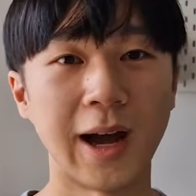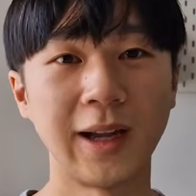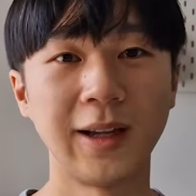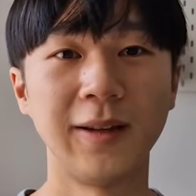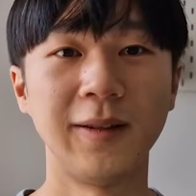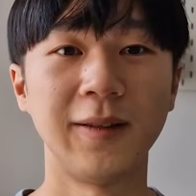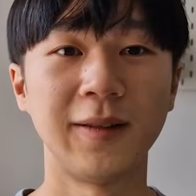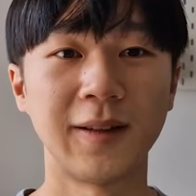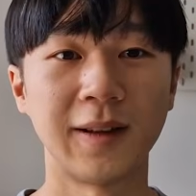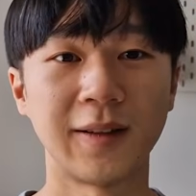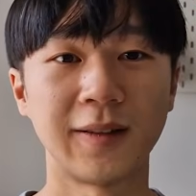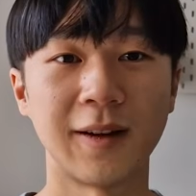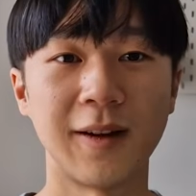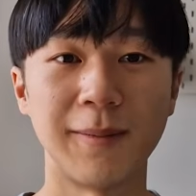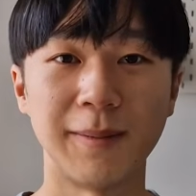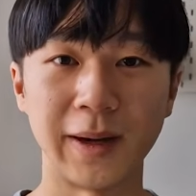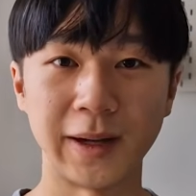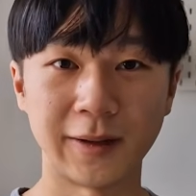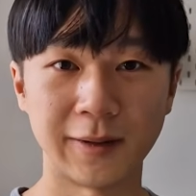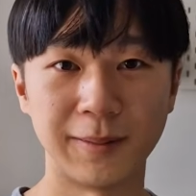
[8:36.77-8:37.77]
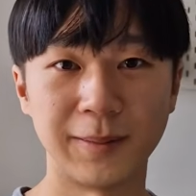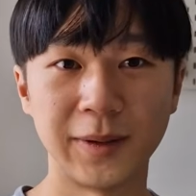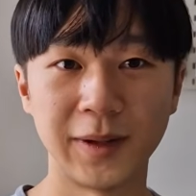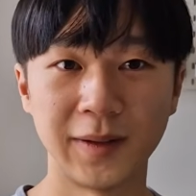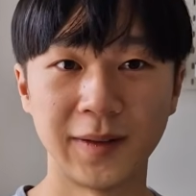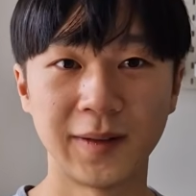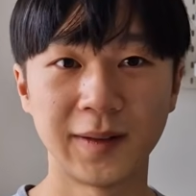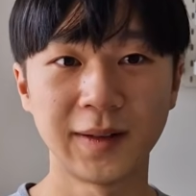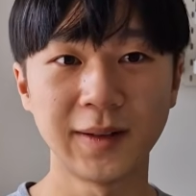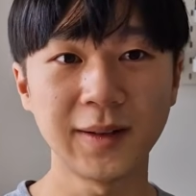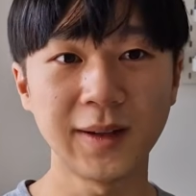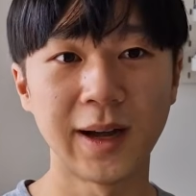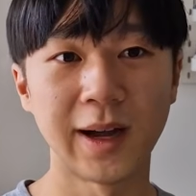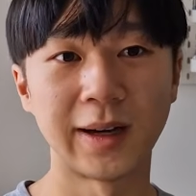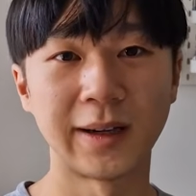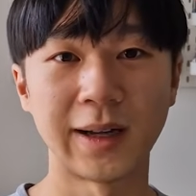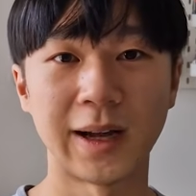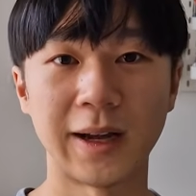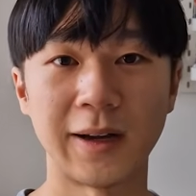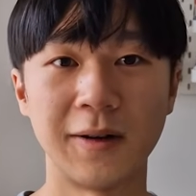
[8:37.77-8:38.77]
use this on my computer,
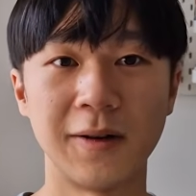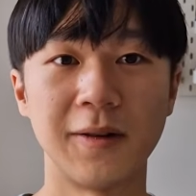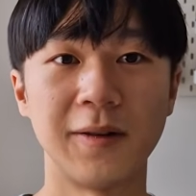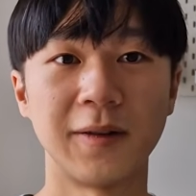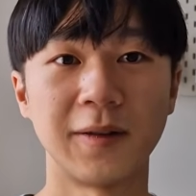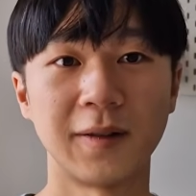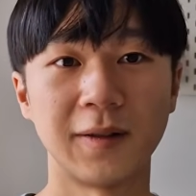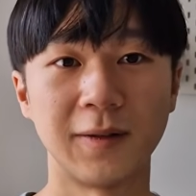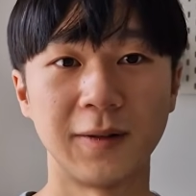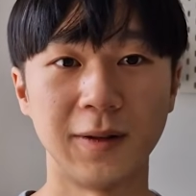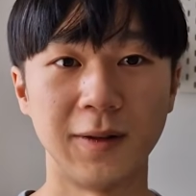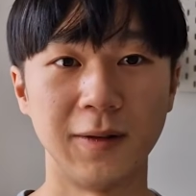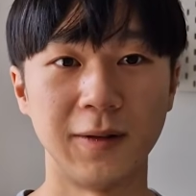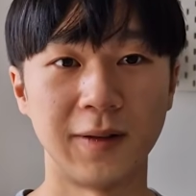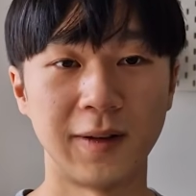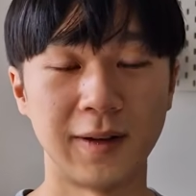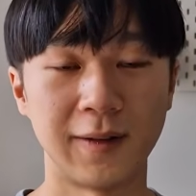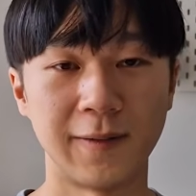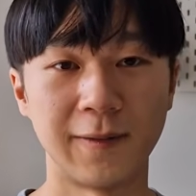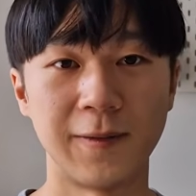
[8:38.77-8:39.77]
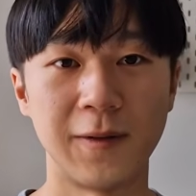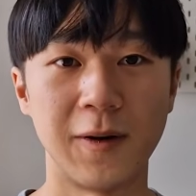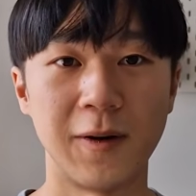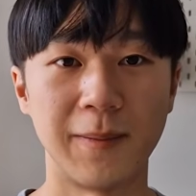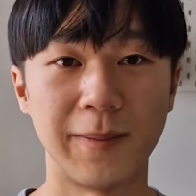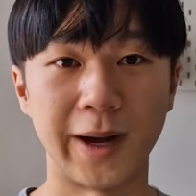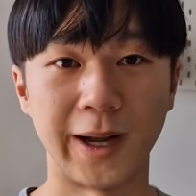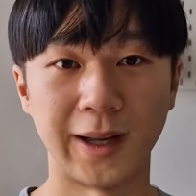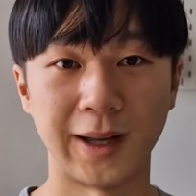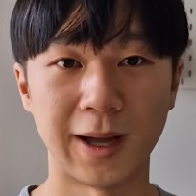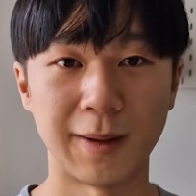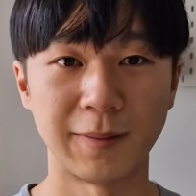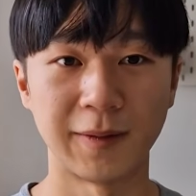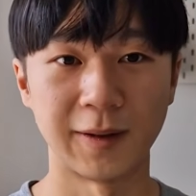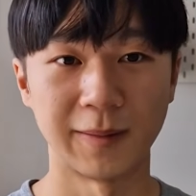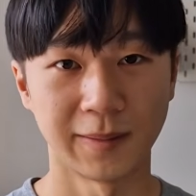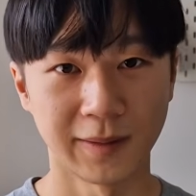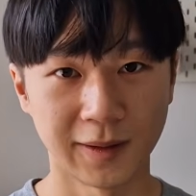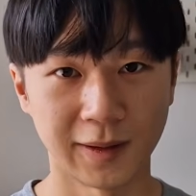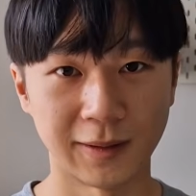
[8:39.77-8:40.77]
and I also use it for my
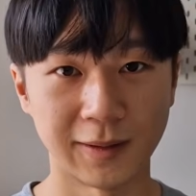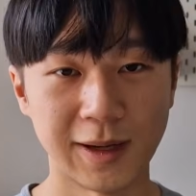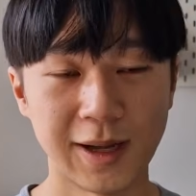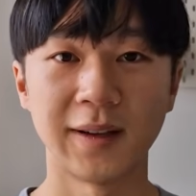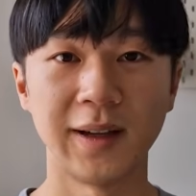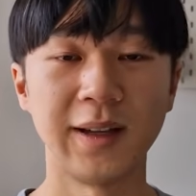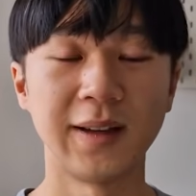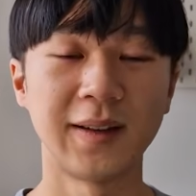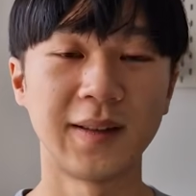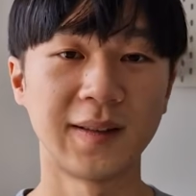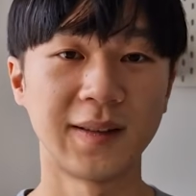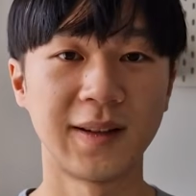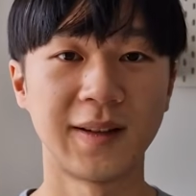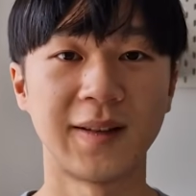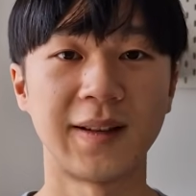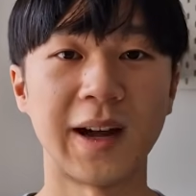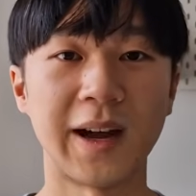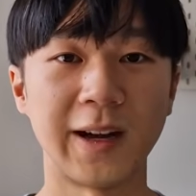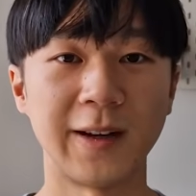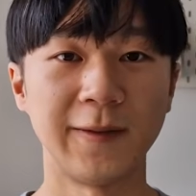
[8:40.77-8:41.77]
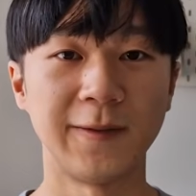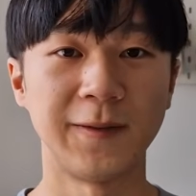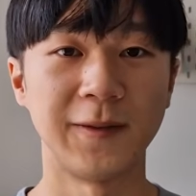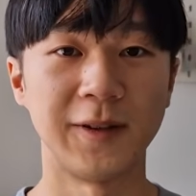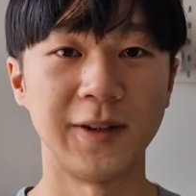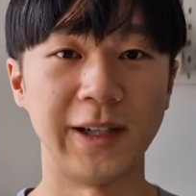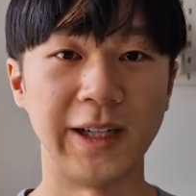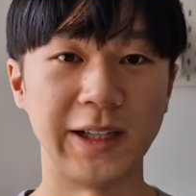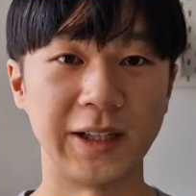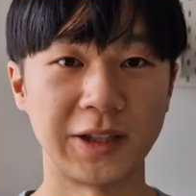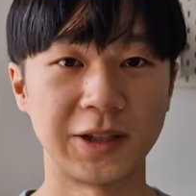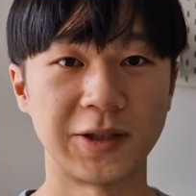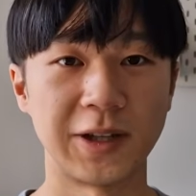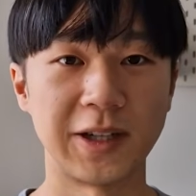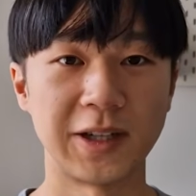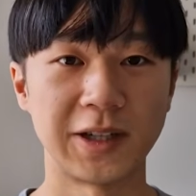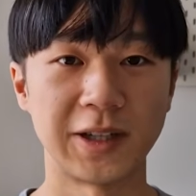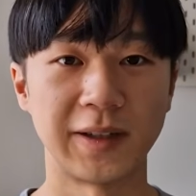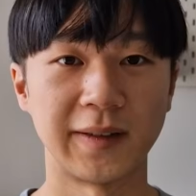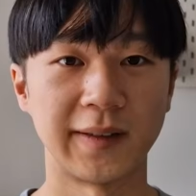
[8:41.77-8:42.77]
laptop too. It's designed for
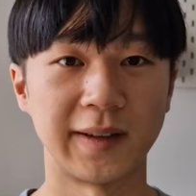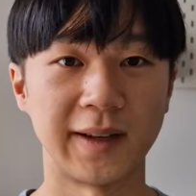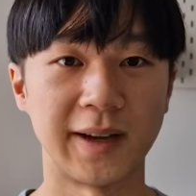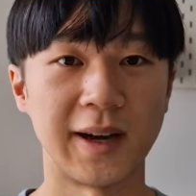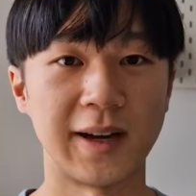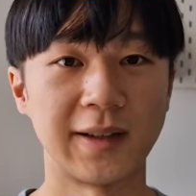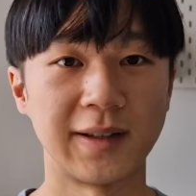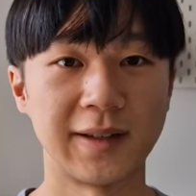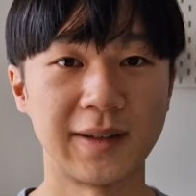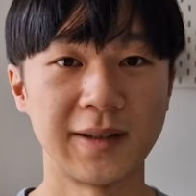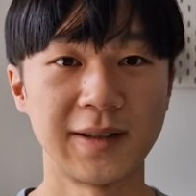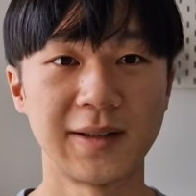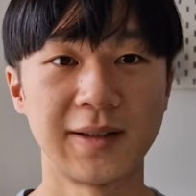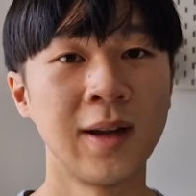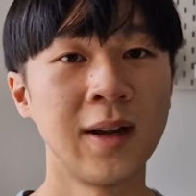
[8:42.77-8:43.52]
illustrations and artists,